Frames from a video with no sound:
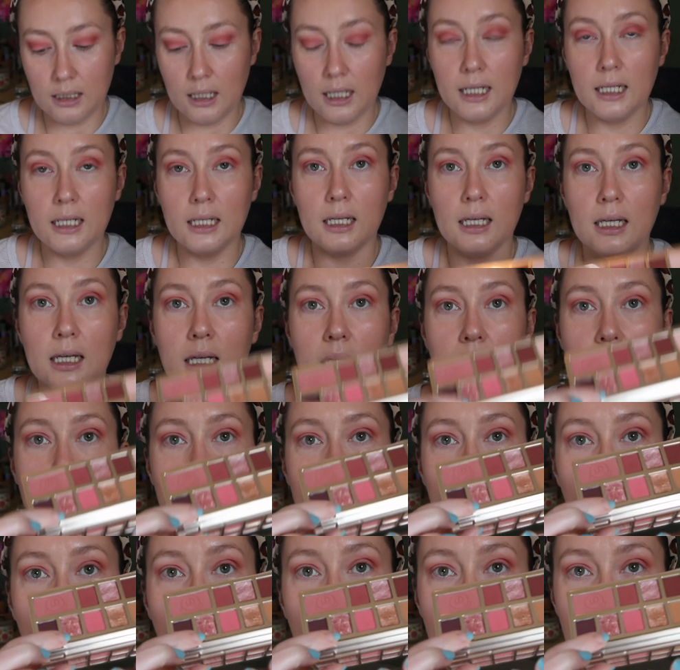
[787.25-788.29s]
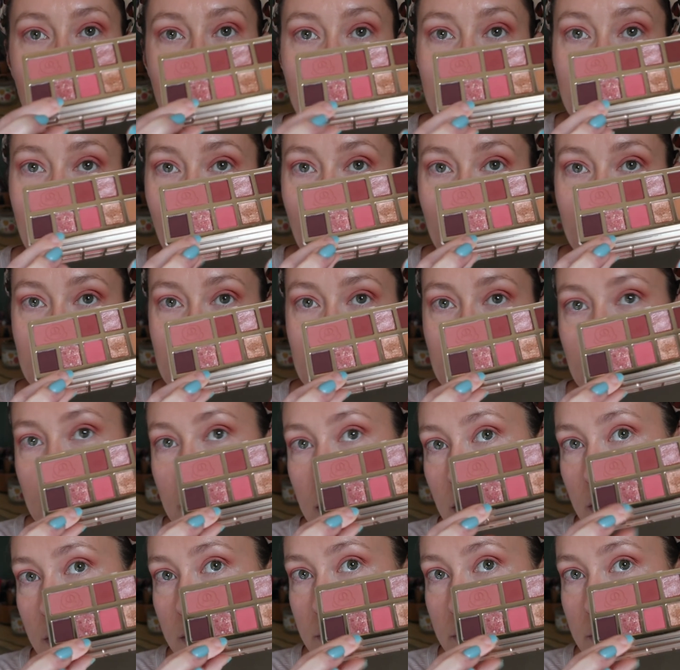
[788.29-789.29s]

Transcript: like, I thought I was going to go